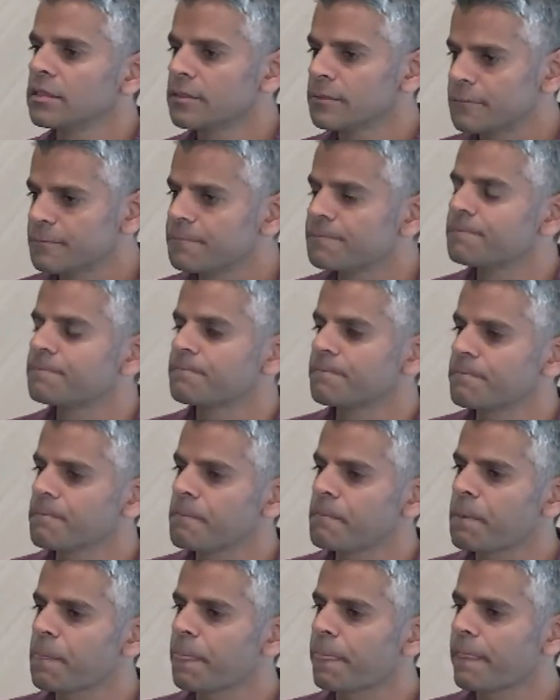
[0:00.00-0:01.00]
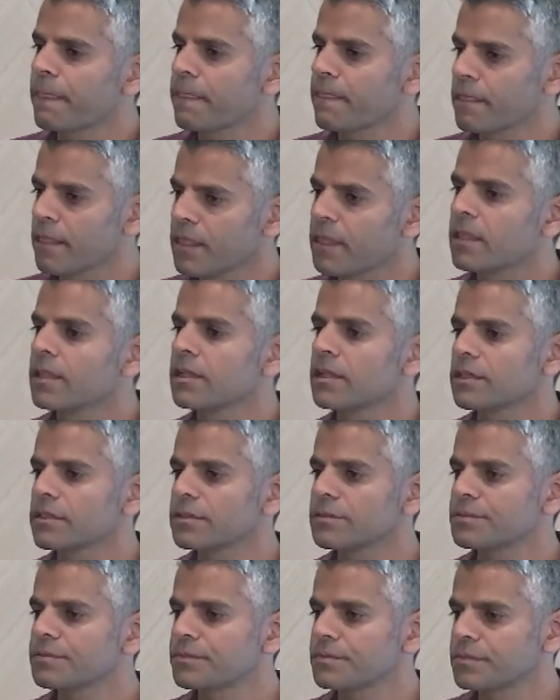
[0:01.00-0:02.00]
and able to view them
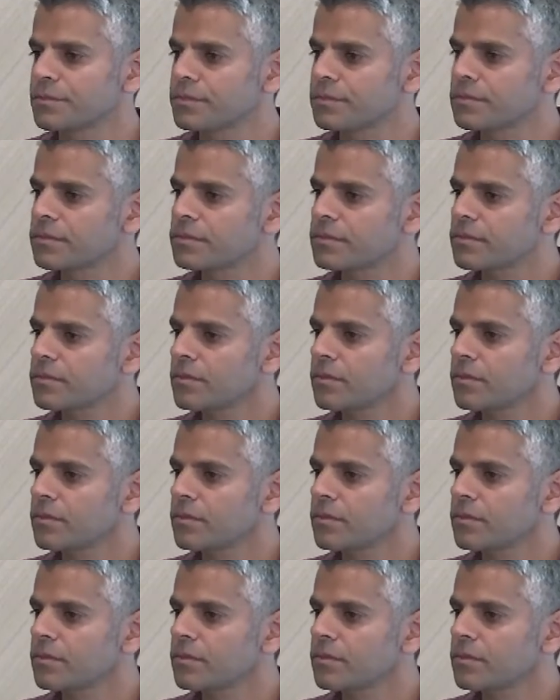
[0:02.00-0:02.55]
in this, or is the